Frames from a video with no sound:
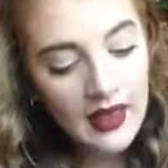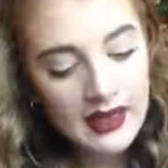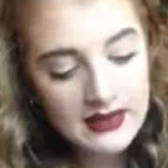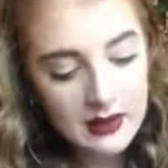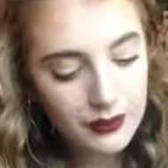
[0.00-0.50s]

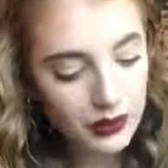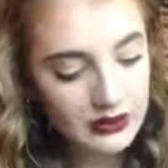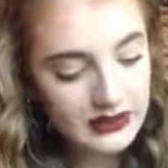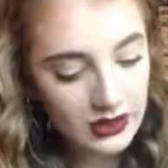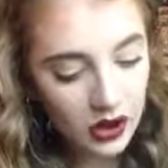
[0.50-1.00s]
It is a
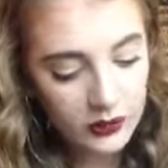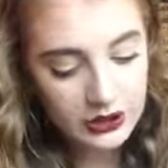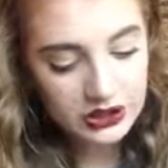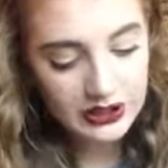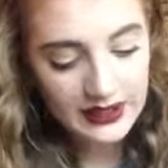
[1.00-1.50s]
bronzy
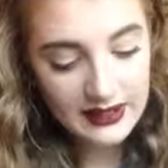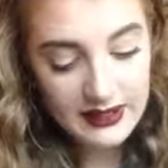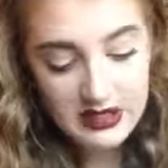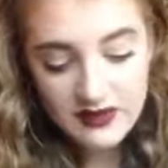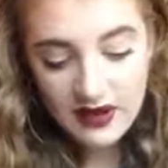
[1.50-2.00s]
copper shade,
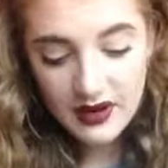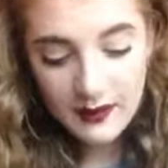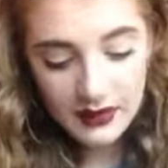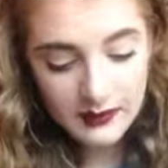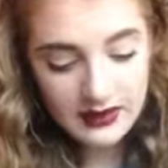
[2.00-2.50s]
it is very
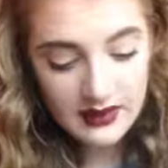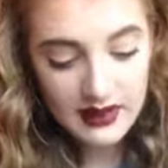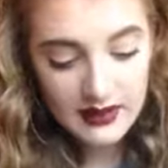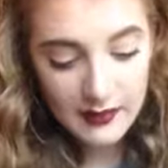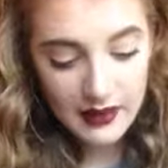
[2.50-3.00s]
pigmented
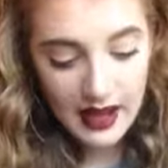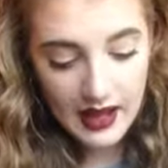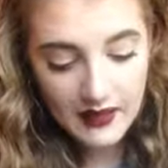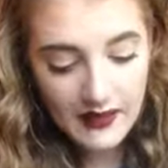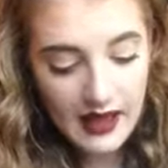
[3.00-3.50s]
in the
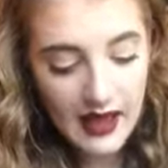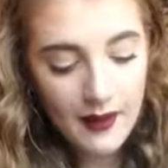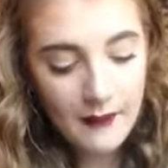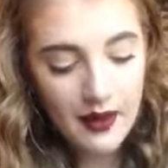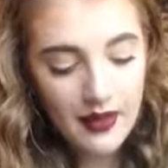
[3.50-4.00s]
pan,
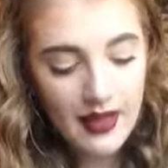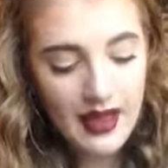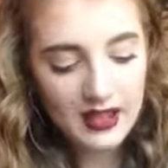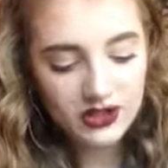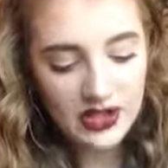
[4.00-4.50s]
but the
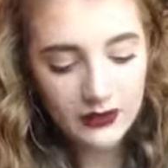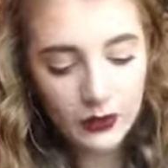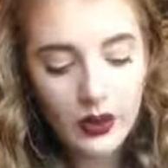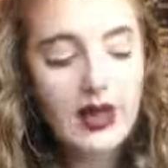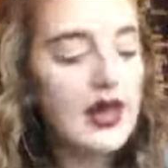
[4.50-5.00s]

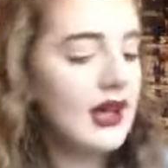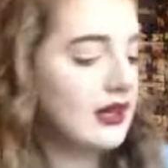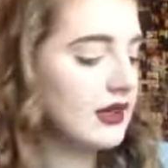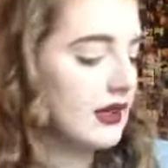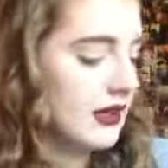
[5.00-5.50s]
eyeshadow
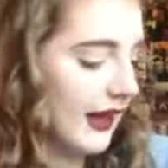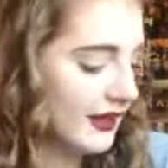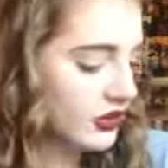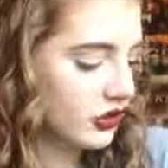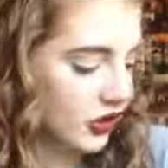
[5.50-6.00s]

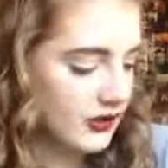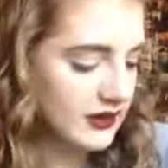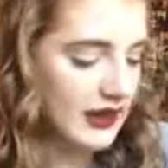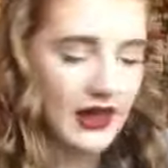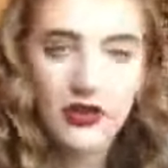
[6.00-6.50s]
gets chunked
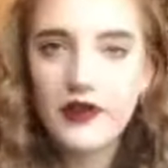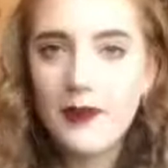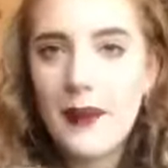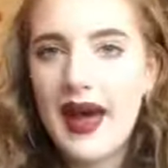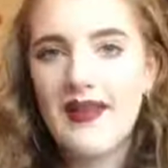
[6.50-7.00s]
together in
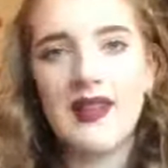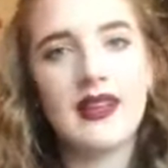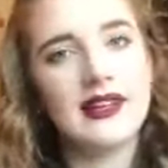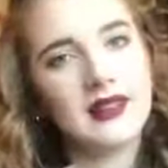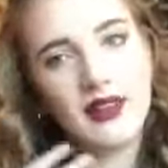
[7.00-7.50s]
the pan
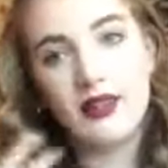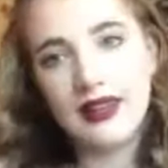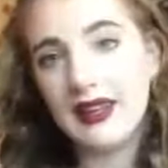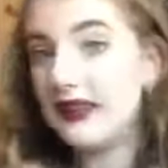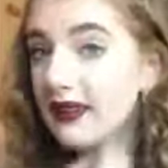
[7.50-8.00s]
like it did on
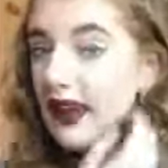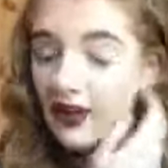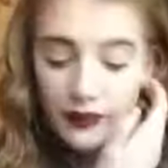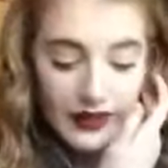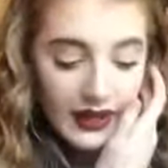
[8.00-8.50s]
Naked and
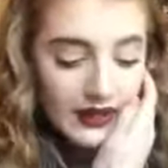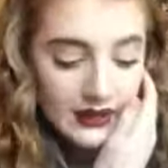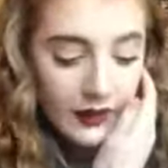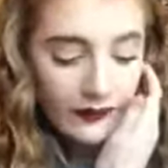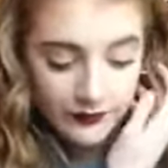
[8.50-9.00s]
Half Baked.